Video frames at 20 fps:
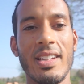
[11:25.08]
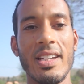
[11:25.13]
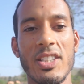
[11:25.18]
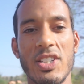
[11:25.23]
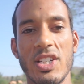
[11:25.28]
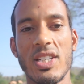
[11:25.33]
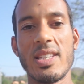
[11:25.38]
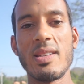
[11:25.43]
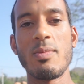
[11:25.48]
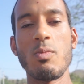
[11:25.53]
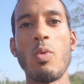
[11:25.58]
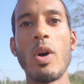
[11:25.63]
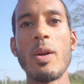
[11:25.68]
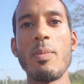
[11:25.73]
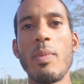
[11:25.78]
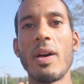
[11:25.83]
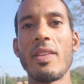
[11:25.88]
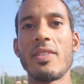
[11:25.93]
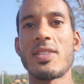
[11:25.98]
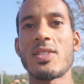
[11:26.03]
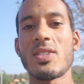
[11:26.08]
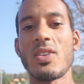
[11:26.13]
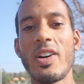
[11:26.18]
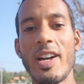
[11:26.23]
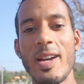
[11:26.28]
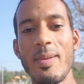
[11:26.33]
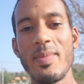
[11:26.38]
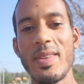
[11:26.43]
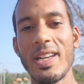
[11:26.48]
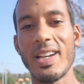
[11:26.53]
Just in one month's
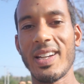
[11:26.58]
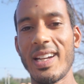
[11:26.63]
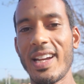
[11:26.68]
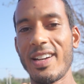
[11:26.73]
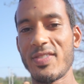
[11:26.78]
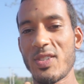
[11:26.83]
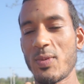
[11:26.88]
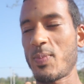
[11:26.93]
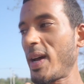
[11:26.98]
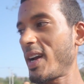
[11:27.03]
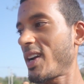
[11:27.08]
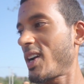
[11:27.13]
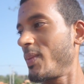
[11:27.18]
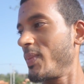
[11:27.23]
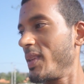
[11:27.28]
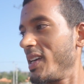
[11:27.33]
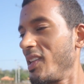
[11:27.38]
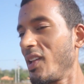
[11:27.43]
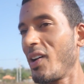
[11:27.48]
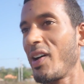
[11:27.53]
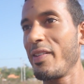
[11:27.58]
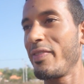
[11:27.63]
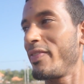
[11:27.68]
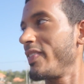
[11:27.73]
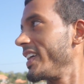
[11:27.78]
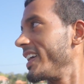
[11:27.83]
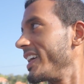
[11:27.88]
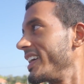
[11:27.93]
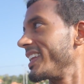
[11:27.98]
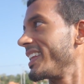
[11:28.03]
time, they're gonna have to pack up their life
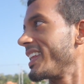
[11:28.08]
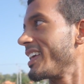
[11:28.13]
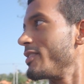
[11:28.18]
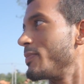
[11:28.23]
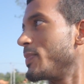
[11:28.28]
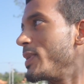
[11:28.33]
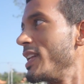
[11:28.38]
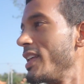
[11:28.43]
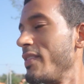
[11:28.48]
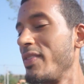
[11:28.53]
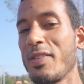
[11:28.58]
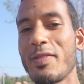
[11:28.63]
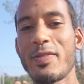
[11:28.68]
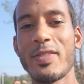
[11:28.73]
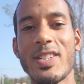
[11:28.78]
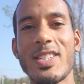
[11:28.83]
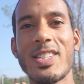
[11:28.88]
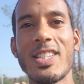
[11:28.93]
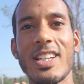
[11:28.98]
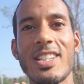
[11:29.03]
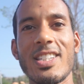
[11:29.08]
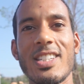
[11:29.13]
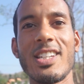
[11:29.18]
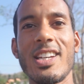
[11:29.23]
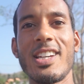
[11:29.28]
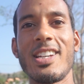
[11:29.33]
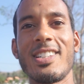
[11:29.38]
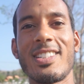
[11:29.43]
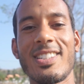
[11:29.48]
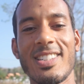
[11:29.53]
here that they've been living for six
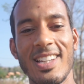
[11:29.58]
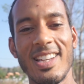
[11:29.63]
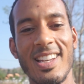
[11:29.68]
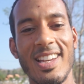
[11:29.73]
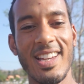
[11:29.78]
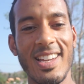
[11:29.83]
years,